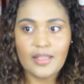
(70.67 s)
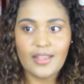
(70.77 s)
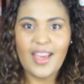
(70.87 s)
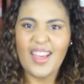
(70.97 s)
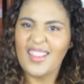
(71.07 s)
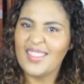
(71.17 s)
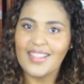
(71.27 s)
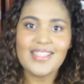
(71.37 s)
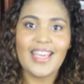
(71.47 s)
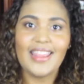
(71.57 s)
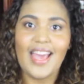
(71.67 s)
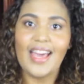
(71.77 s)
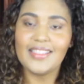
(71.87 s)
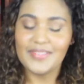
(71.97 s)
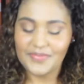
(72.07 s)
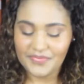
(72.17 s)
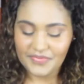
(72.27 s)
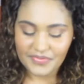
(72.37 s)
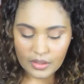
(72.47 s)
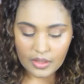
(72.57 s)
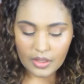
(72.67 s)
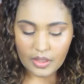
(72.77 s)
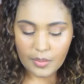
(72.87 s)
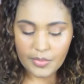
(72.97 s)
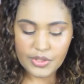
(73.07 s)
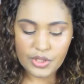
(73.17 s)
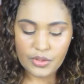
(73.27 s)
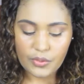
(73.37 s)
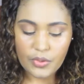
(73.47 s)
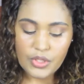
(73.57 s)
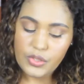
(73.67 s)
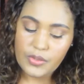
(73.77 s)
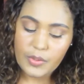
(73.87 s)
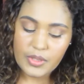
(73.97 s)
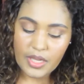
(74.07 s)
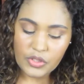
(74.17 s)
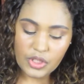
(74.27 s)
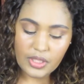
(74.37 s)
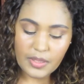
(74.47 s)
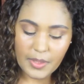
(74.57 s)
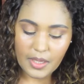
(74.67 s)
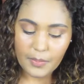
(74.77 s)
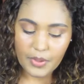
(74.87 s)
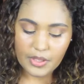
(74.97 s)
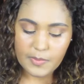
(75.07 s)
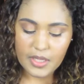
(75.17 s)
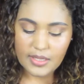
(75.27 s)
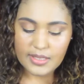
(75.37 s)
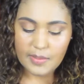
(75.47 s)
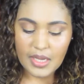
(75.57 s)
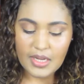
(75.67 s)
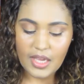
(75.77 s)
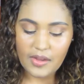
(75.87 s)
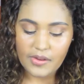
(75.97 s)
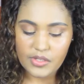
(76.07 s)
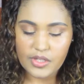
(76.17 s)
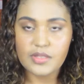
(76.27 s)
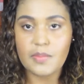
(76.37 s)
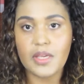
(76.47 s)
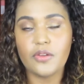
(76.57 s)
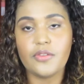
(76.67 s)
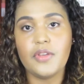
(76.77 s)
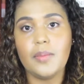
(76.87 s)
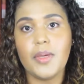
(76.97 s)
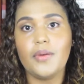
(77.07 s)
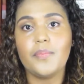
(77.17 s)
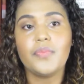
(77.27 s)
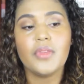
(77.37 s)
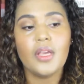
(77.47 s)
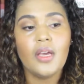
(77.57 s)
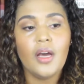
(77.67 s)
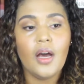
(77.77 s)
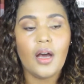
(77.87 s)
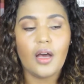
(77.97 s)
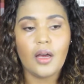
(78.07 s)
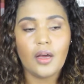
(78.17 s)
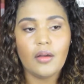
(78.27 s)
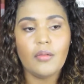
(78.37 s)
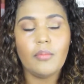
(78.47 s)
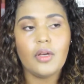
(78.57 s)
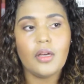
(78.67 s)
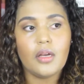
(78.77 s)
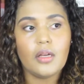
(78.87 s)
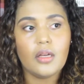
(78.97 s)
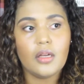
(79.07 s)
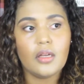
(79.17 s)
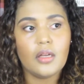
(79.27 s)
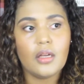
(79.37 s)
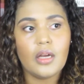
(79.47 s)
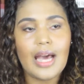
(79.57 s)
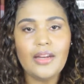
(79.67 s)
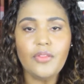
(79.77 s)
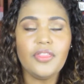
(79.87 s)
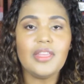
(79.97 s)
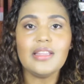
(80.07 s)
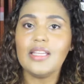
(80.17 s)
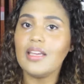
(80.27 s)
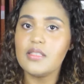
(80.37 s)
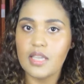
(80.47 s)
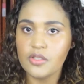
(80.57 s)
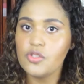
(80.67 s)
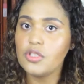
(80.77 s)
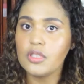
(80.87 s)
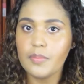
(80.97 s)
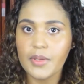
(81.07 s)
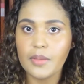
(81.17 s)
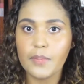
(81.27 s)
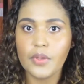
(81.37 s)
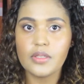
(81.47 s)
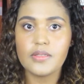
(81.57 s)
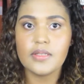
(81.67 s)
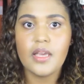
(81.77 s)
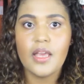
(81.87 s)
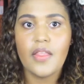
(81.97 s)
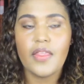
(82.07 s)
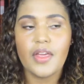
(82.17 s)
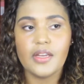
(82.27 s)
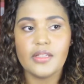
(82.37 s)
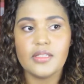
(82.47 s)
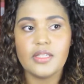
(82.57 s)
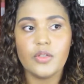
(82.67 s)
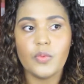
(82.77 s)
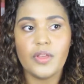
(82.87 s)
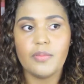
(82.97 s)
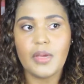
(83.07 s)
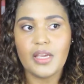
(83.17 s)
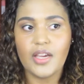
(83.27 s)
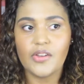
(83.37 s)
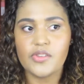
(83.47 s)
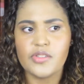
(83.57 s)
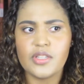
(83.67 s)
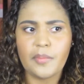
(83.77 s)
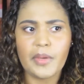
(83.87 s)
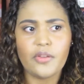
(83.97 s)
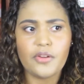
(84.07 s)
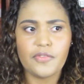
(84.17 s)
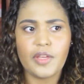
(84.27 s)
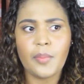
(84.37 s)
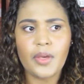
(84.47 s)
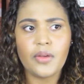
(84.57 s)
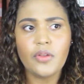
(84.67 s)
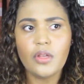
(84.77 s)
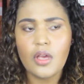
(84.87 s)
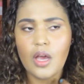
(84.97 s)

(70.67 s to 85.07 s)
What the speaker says: Yeah, things like that. Number 2, do you intentionally pick books because the main character is male or female? I don't think that I intentionally pick books that deal with main characters that are male or female.